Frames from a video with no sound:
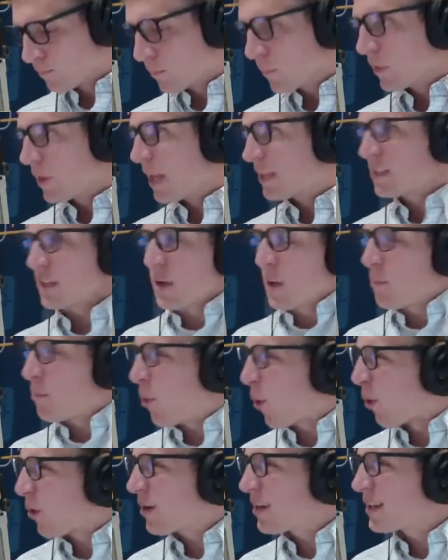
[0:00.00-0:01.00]
that's an
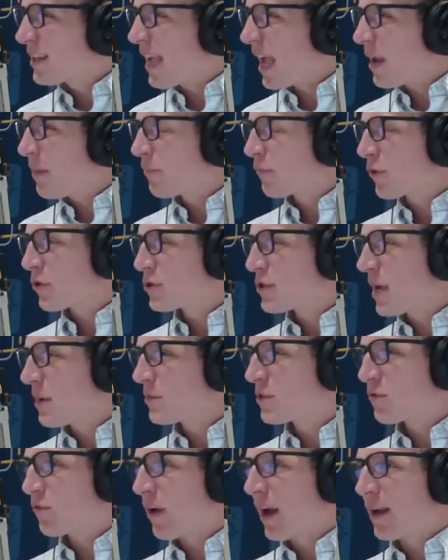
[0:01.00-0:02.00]
important game for
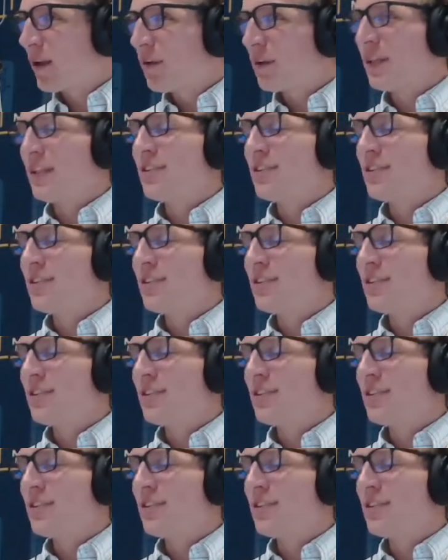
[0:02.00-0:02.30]
James Franklin. He